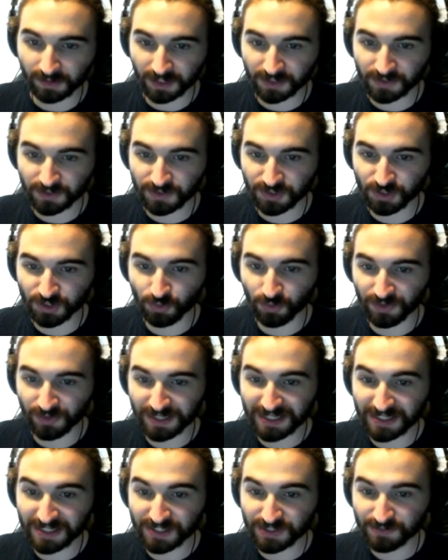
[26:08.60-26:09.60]
Like, 2 of
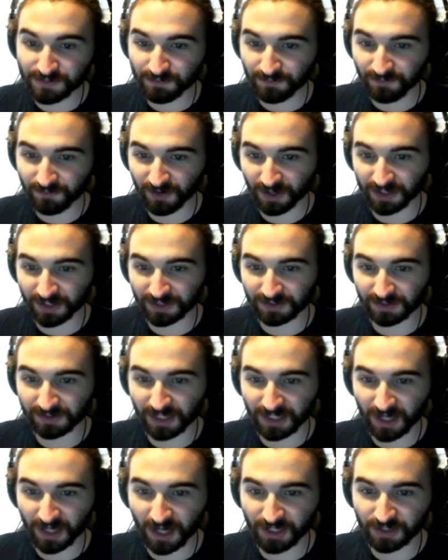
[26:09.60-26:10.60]
these, fucking,
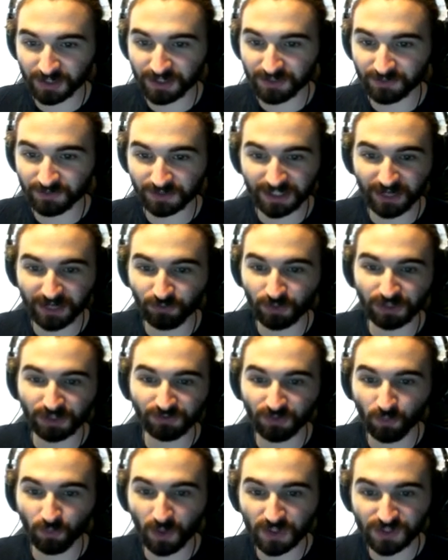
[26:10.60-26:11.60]
like, I could even get rid
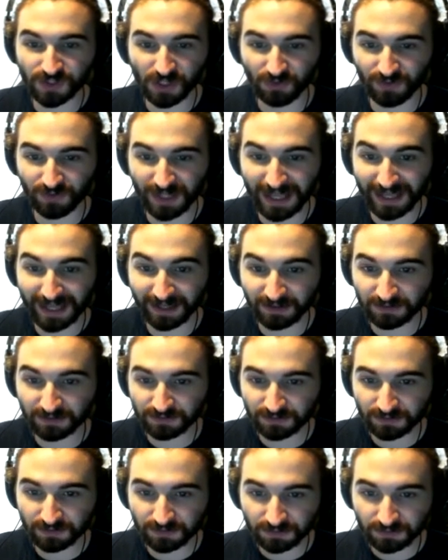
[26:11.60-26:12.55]
of the ones over there.